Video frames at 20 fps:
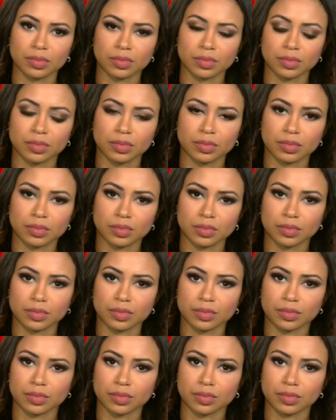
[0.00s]

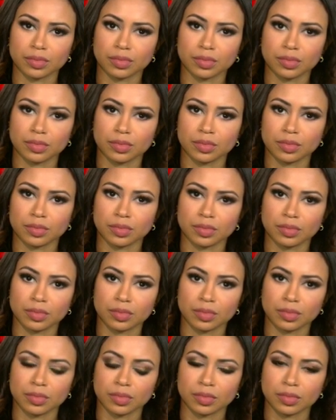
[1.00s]

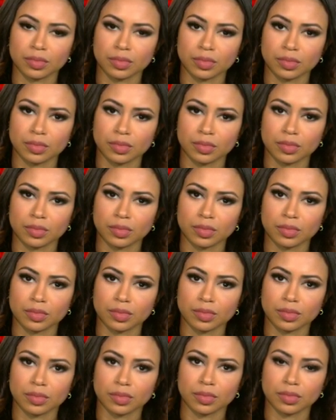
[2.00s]

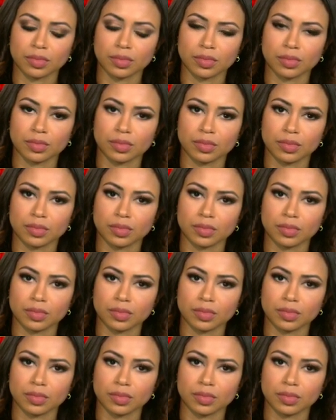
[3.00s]
The person shown says nothing.